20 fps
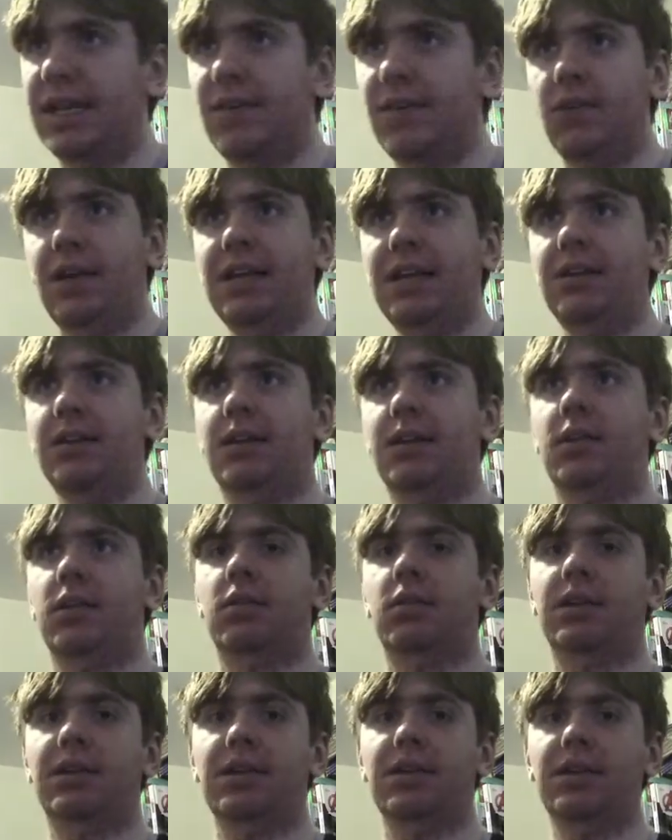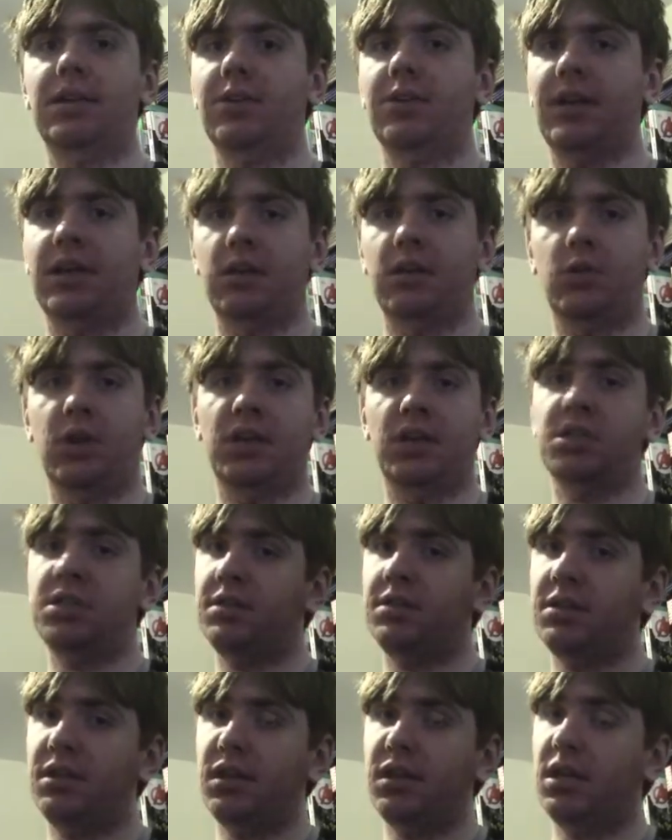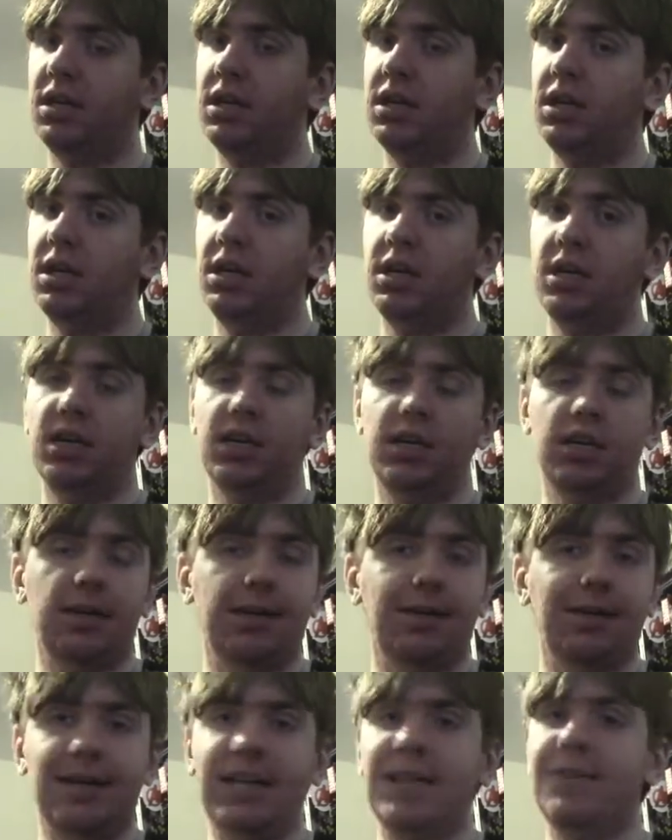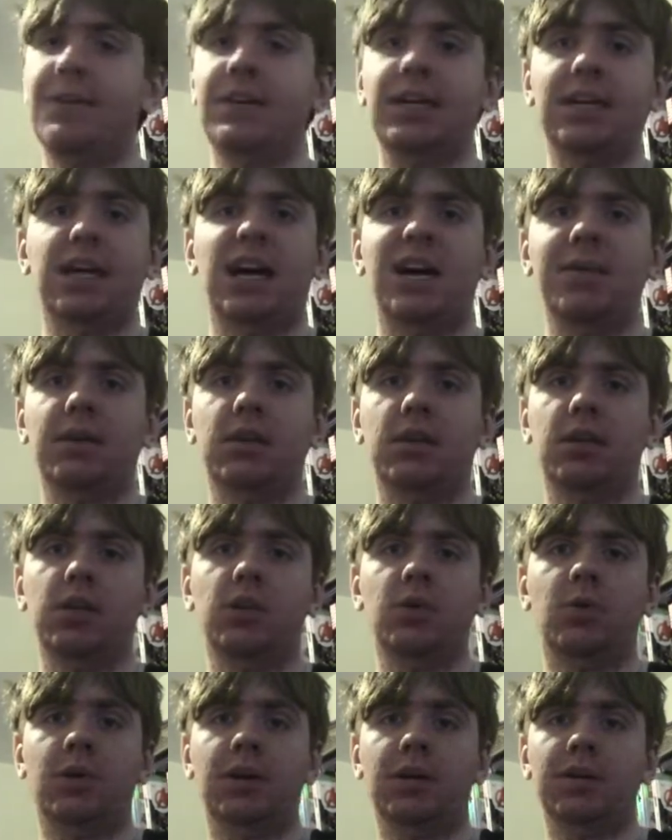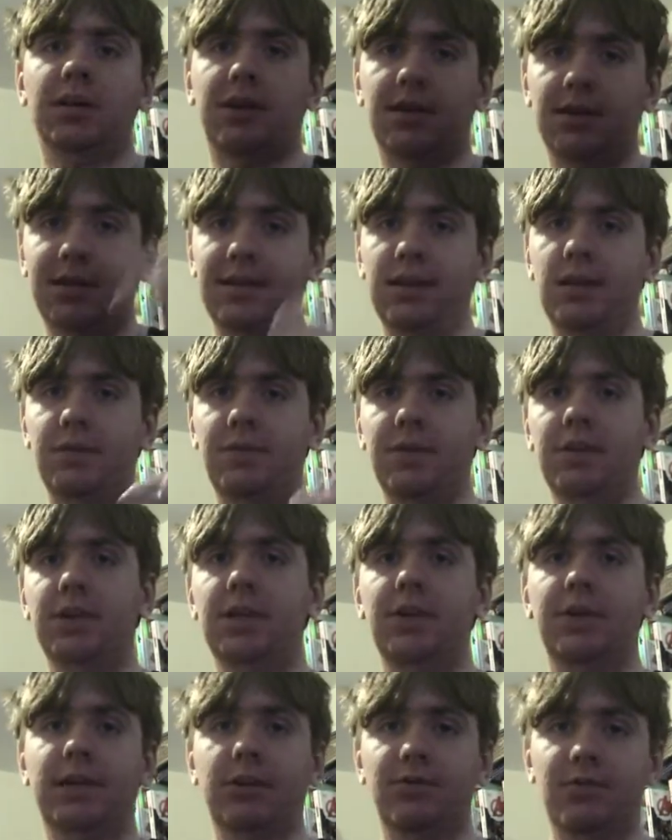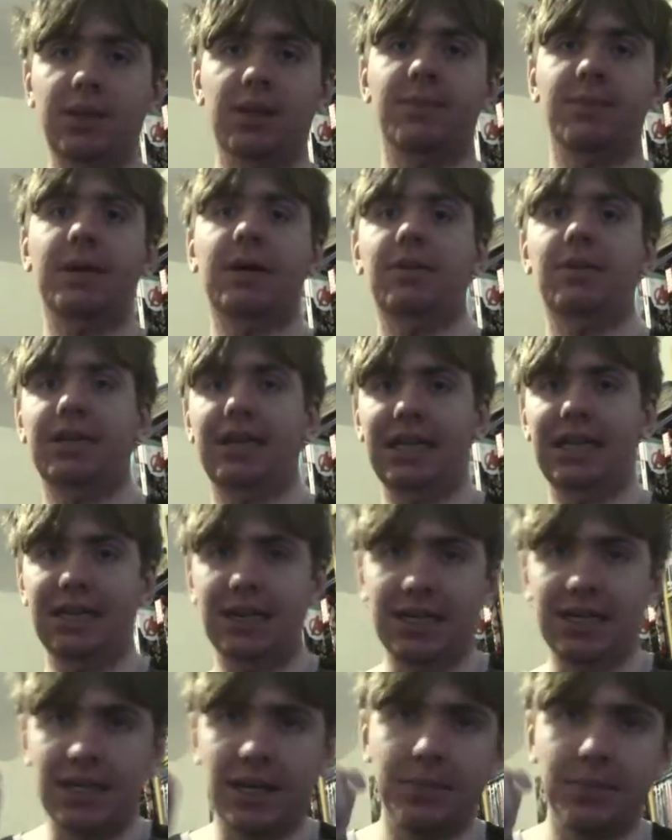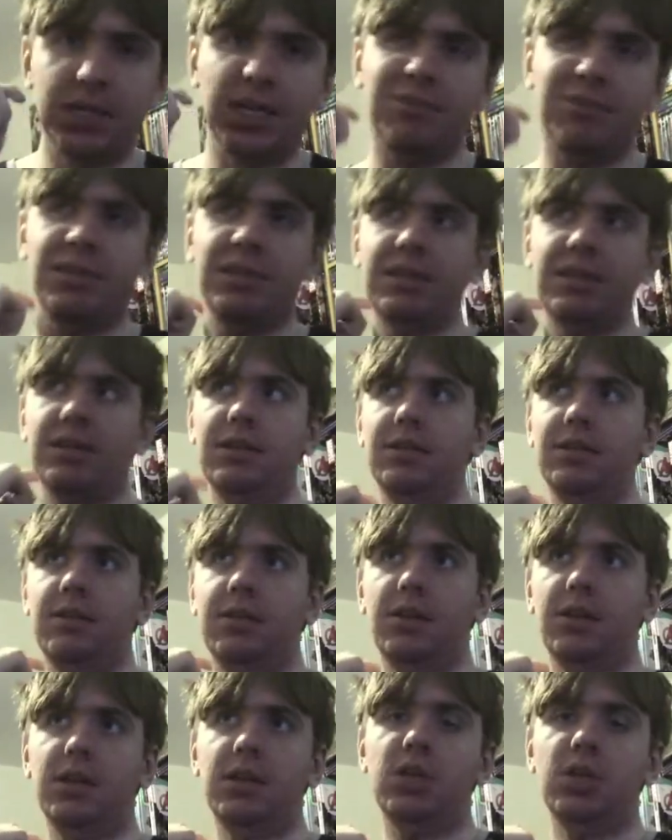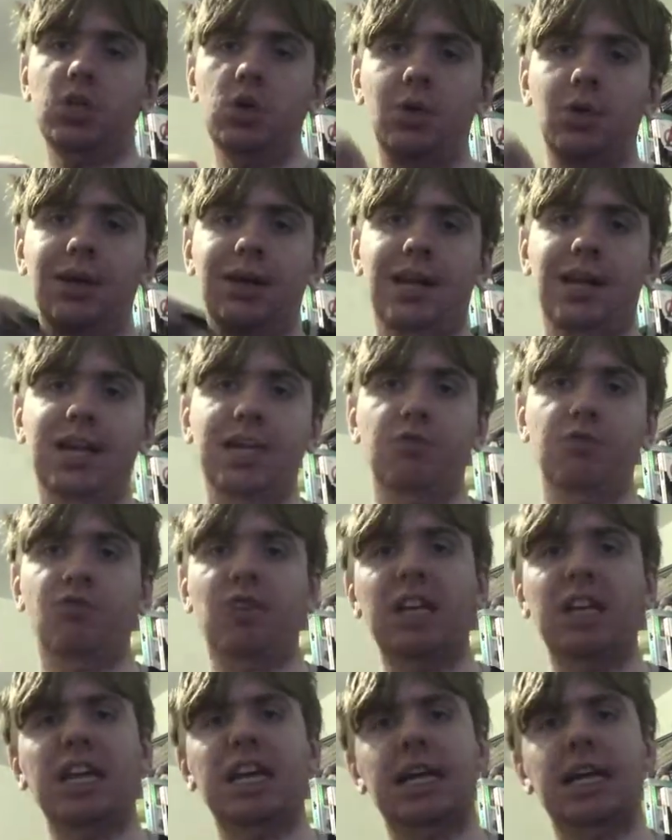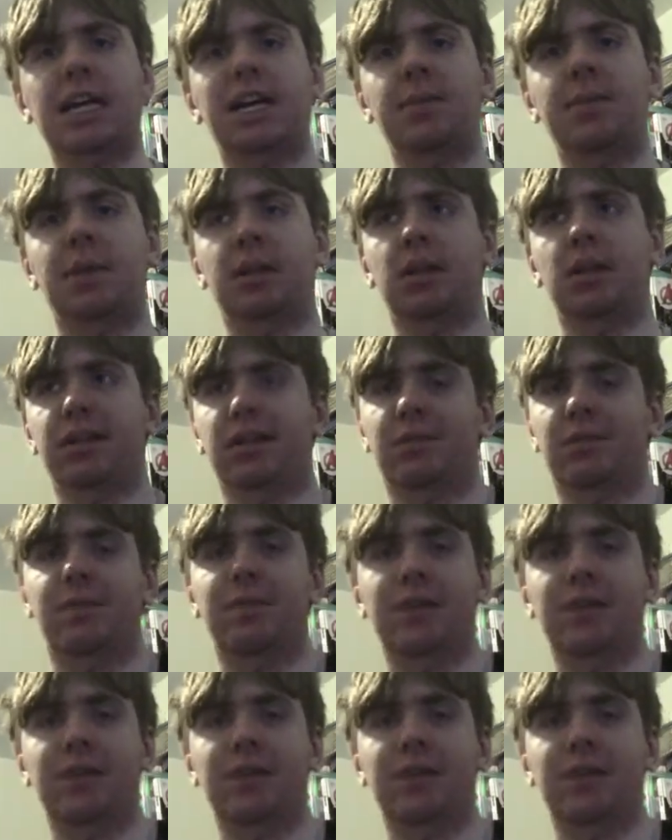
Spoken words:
Never ending. So continue to ask questions. Leave any comments that you want on this video and I'll read them out in the upcoming Q&A reading comments